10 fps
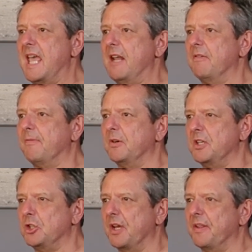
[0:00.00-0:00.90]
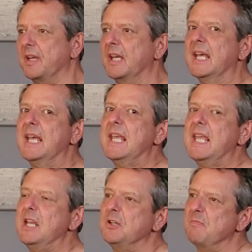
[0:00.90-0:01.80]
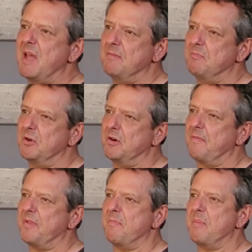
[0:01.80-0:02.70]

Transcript: care for each other. Each member of the